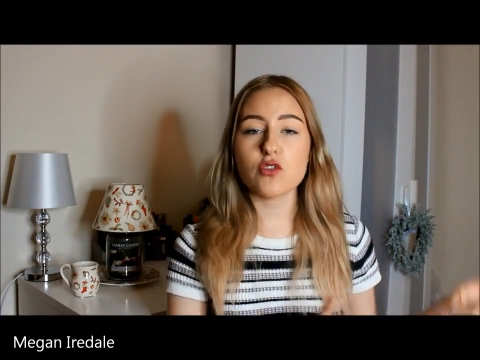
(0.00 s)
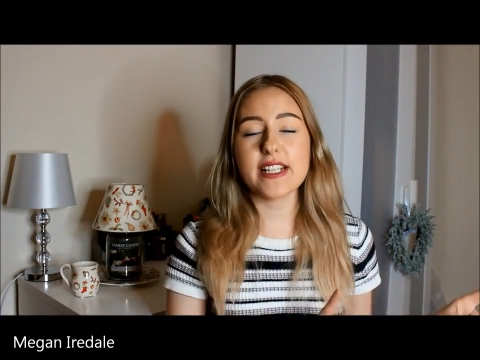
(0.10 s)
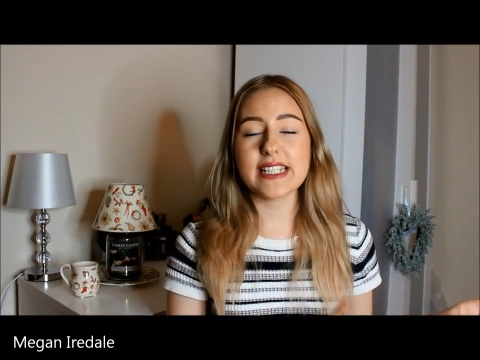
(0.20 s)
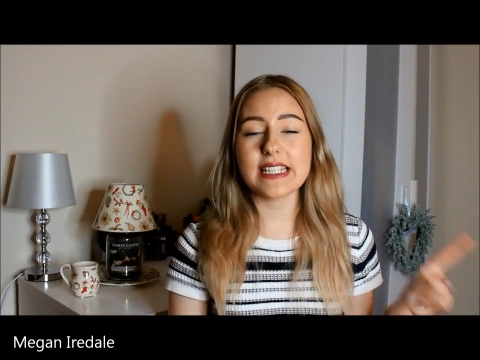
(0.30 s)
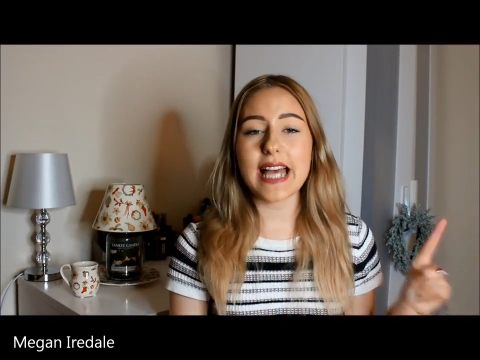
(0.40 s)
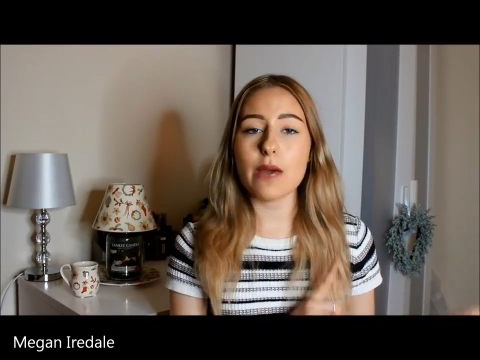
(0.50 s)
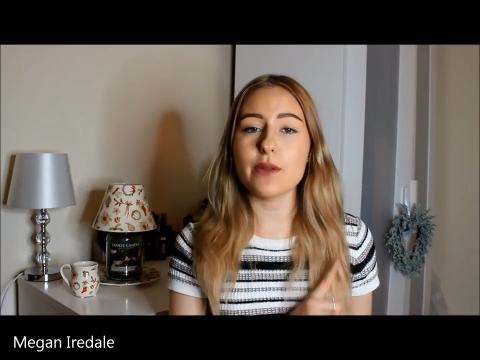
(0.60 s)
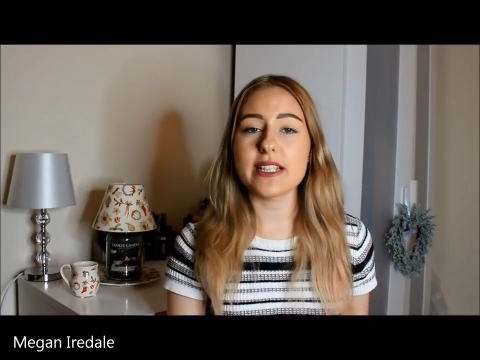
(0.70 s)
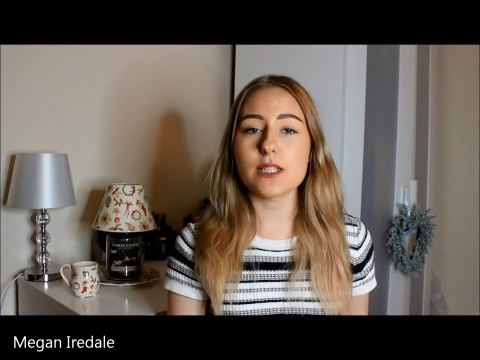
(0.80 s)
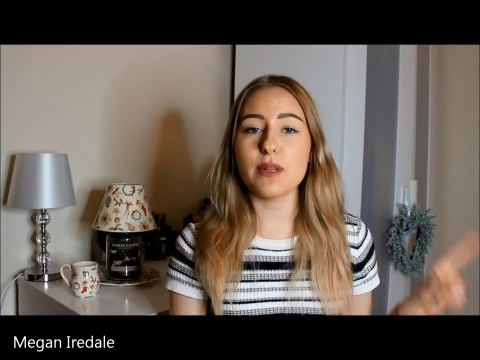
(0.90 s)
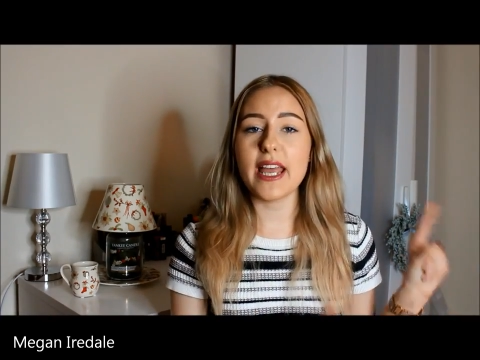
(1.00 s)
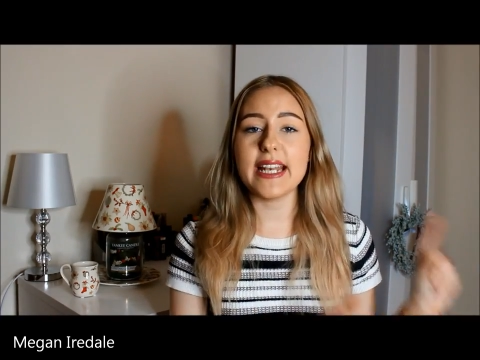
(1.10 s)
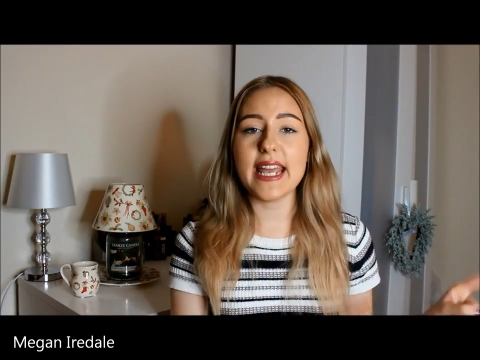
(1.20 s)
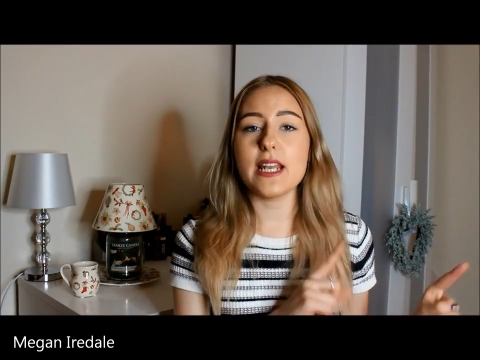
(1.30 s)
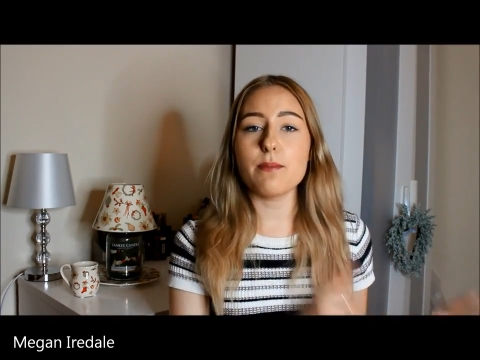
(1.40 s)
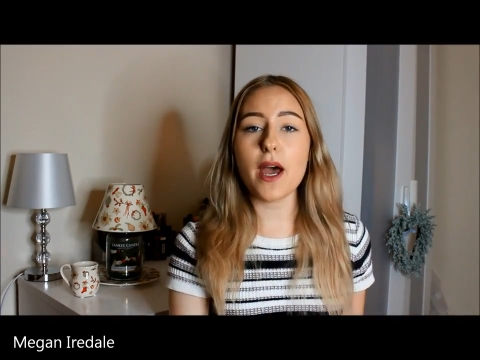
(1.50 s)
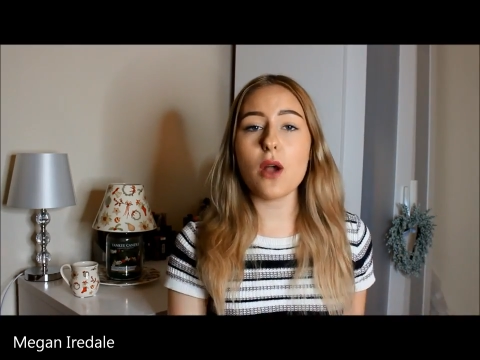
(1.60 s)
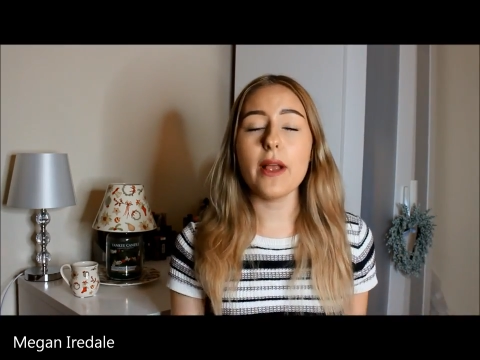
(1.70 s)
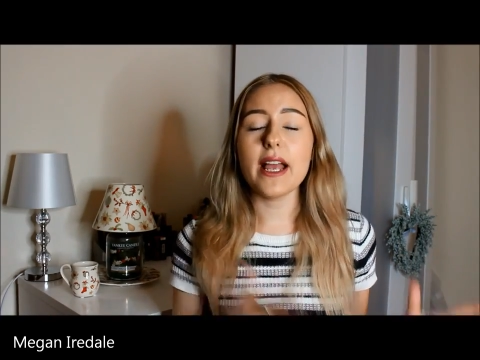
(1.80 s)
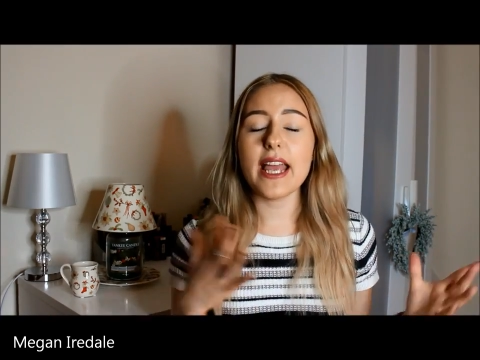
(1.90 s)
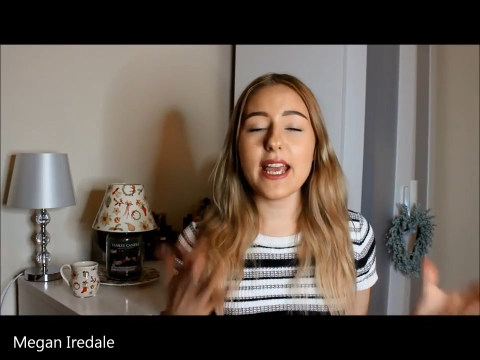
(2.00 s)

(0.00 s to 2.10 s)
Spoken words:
reasons I will explain in a mo,